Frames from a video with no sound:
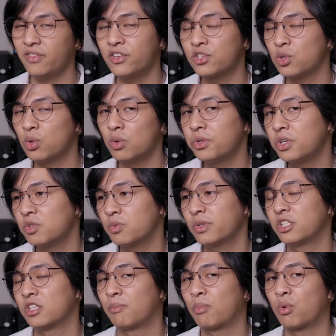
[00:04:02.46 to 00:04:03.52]
this hole doesn't
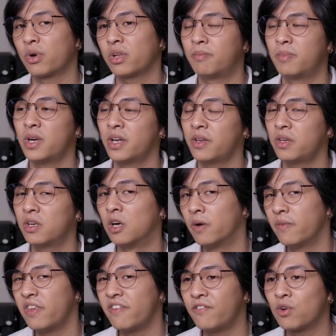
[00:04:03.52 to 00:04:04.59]
really support it, but you
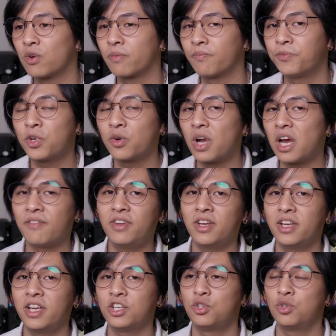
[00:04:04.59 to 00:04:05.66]
know, if you're crafty, I
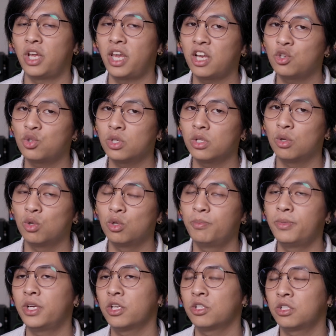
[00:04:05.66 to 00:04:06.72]
guess you can drill a hole
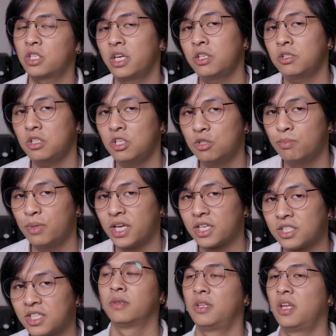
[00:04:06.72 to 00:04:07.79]
because the case is
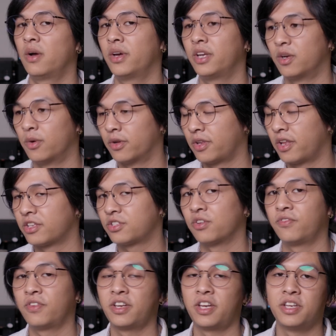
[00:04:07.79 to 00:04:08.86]
plastic. Now anyway, that's all
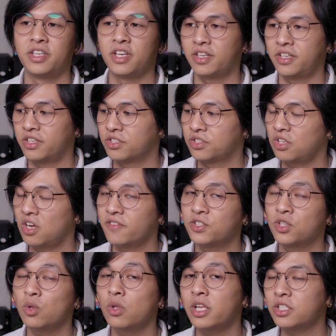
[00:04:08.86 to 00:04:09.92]
fine and dandy and stuff,
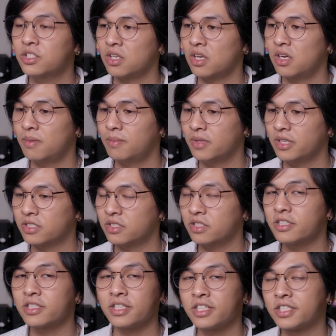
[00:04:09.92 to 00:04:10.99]
so let's
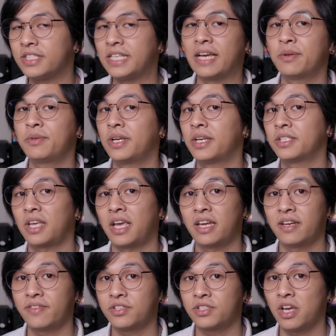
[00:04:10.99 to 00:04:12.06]
get a sound test out
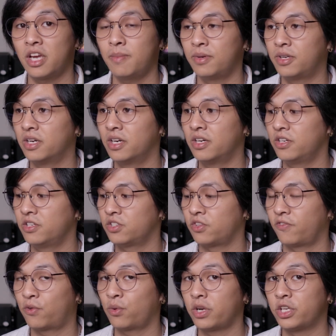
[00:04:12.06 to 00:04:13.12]
of this guy, because
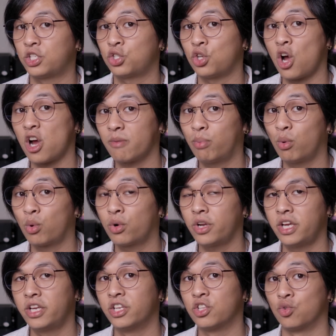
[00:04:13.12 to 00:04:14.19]
for a stock board,
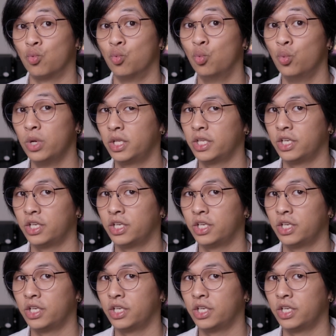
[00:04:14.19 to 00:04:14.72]
it is really